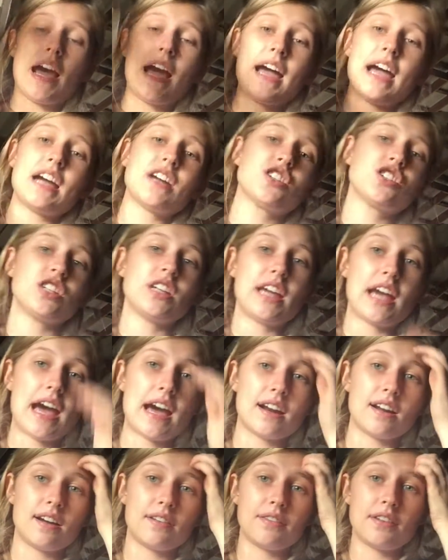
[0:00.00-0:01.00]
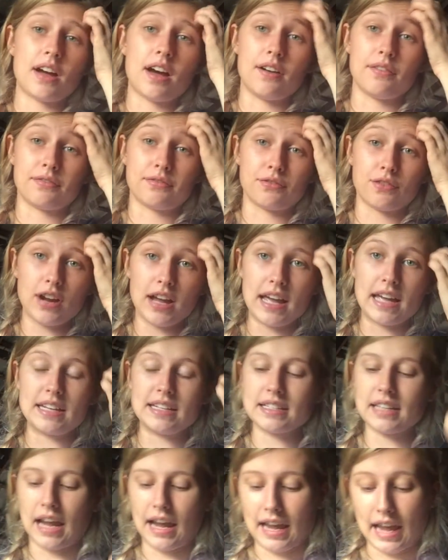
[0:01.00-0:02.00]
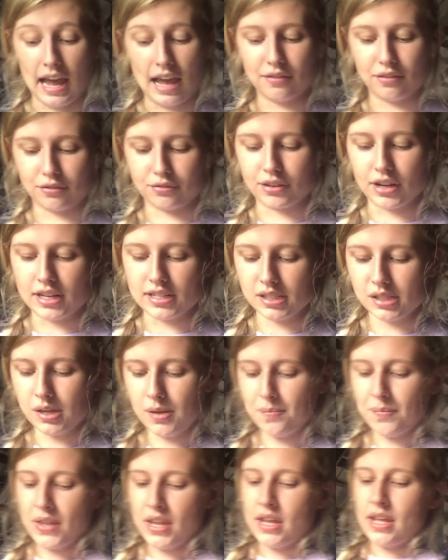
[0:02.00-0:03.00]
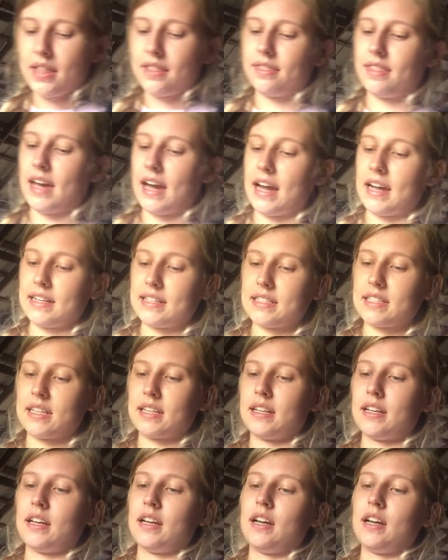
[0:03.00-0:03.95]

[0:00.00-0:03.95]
I actually had a, a friend, I have a friend, that